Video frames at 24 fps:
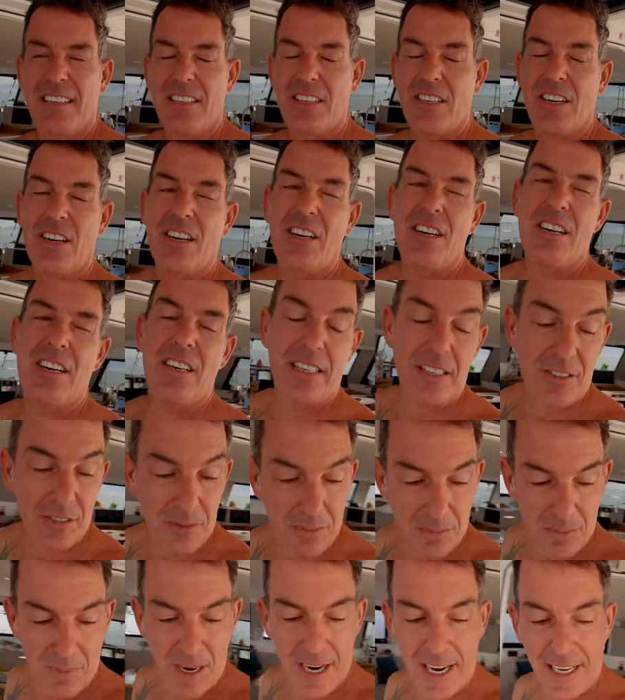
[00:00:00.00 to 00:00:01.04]
God
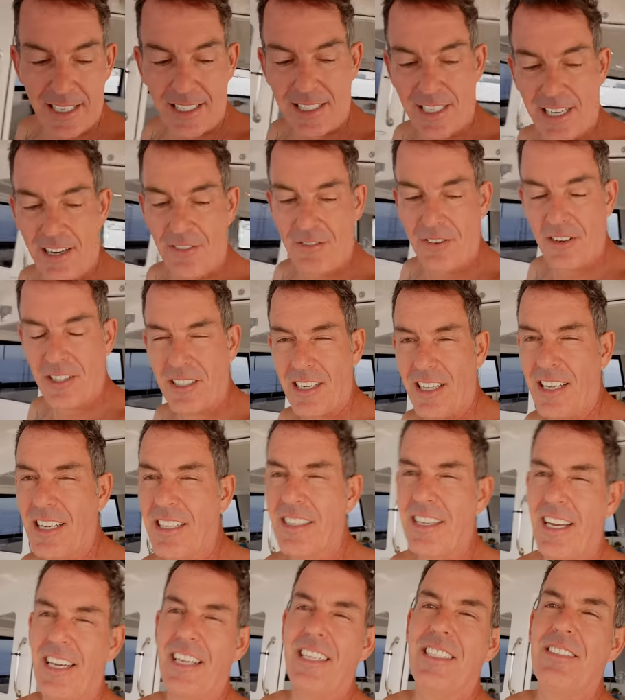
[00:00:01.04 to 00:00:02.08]
almighty, it feels like the
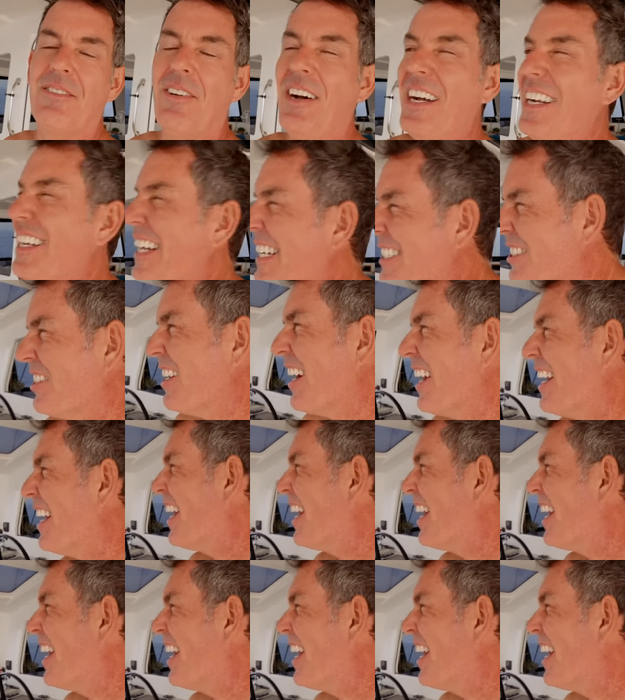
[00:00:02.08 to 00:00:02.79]
day's, well, actually I